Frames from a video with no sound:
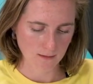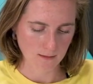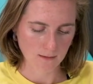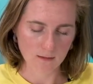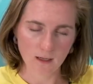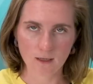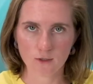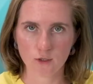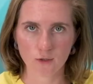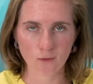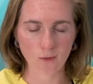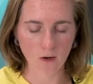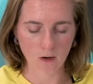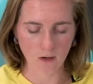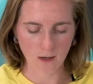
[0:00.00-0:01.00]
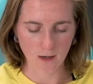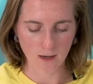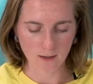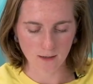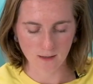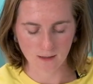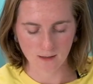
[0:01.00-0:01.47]
Not too
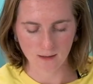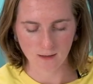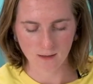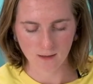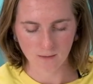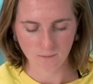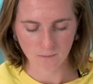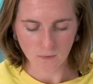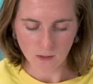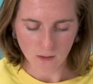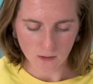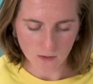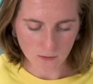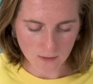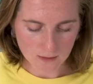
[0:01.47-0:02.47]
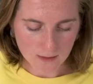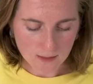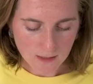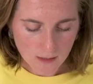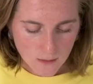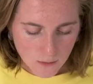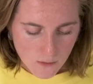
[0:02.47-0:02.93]
hard. You can
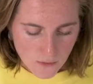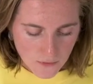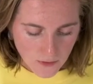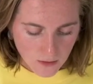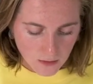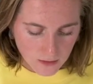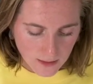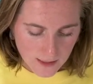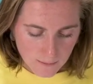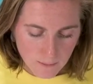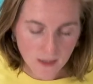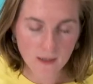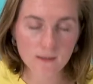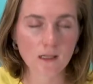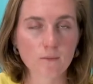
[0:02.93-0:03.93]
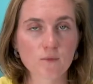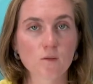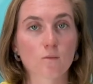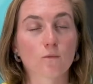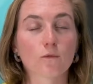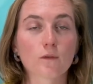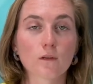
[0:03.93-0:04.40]
see though that the clay picks up
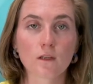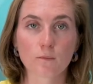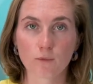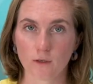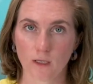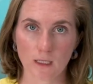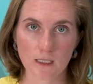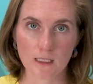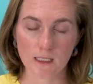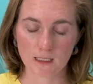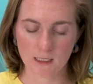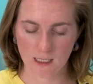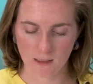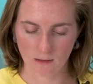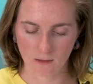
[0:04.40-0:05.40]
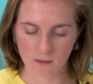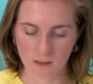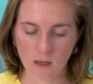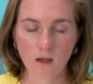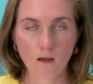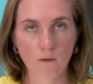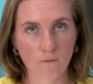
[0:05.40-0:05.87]
some really pretty details
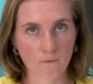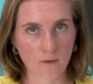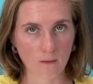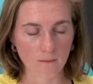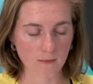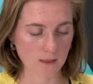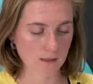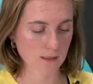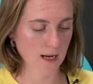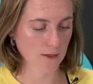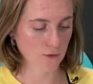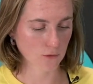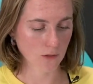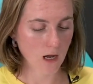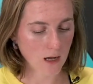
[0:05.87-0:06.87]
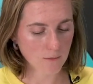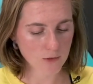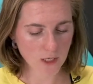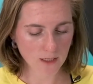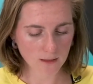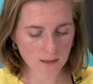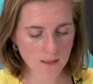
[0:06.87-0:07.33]
from this natural
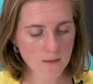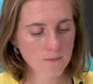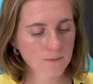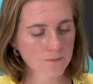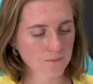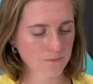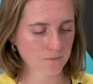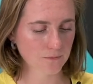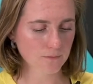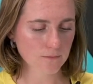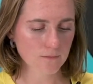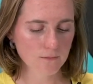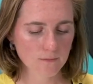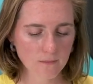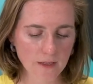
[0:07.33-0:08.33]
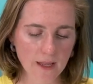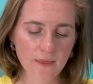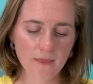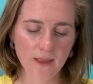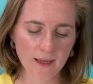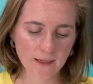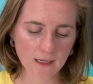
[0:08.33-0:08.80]
object. And
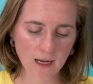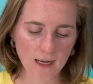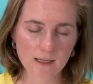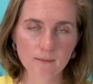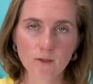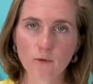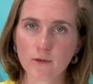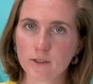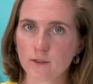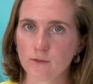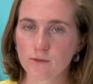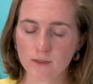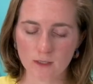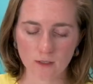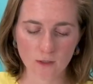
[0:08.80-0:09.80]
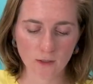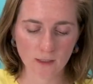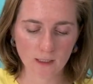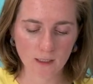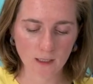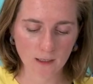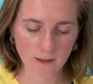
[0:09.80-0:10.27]
then I am going to use the
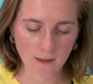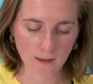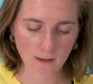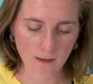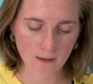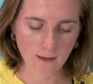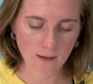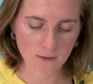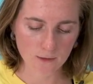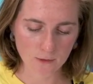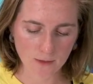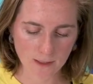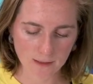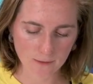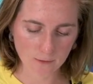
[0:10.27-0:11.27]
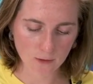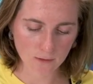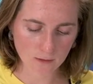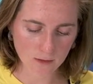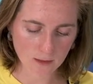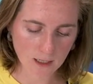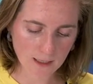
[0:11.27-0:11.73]
cookie cutter to kind of
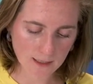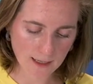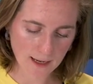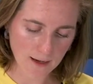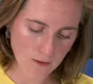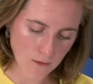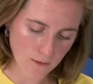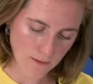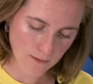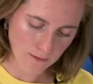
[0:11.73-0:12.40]
cut it out.